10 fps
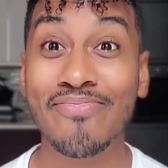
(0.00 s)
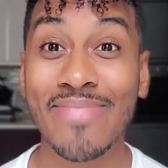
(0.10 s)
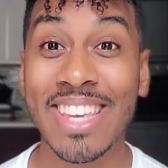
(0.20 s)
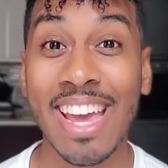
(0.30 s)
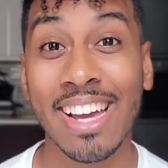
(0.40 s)

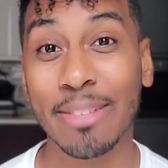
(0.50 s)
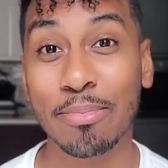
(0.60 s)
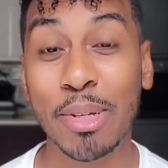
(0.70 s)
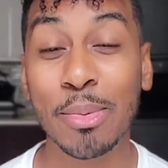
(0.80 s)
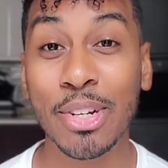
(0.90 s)
Yeah,
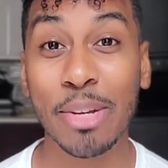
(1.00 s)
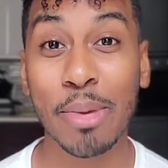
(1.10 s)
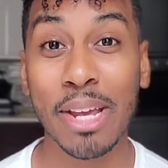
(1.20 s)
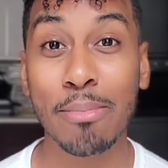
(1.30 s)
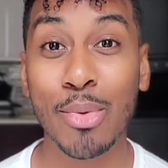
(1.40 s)
people are going
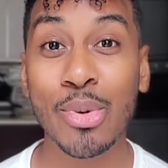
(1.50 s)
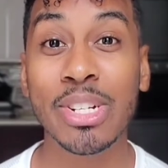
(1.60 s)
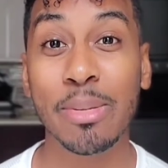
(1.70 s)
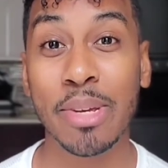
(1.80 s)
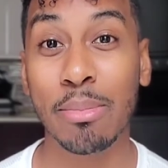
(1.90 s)
to pay
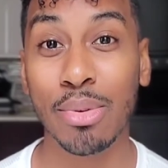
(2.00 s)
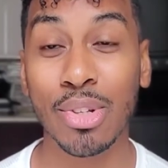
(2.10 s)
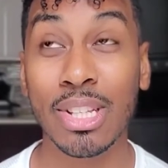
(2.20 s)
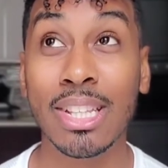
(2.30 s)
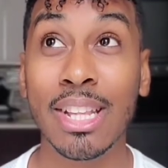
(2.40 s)
more to be in
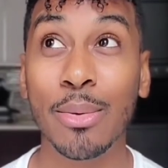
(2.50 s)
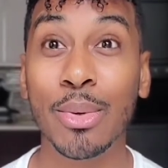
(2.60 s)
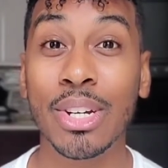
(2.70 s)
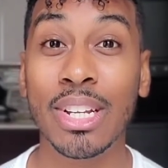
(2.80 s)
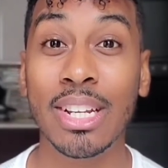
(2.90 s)
Brooklyn than they
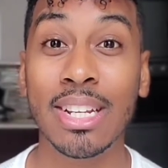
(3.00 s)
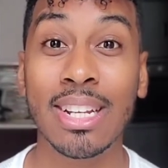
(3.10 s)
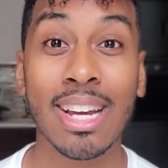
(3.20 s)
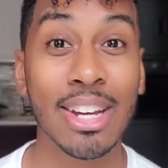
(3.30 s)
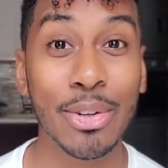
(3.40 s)
would
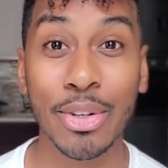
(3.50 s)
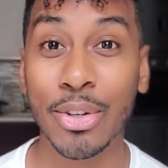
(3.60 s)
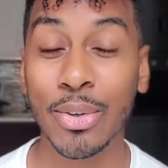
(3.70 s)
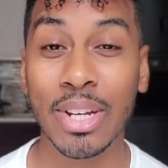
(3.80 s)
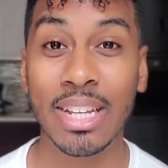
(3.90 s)
in, I don't
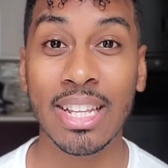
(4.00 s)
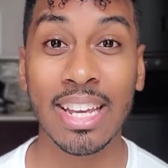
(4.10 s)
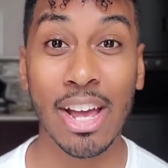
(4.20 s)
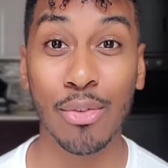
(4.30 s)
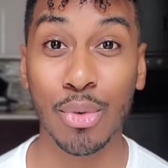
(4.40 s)
know, in
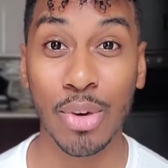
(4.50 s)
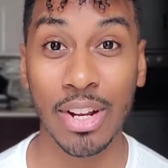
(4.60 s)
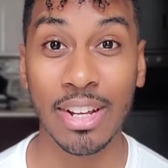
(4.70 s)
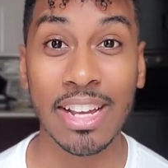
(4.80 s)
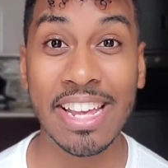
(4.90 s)
like
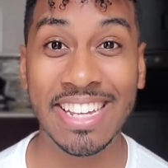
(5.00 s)
Alpharetta.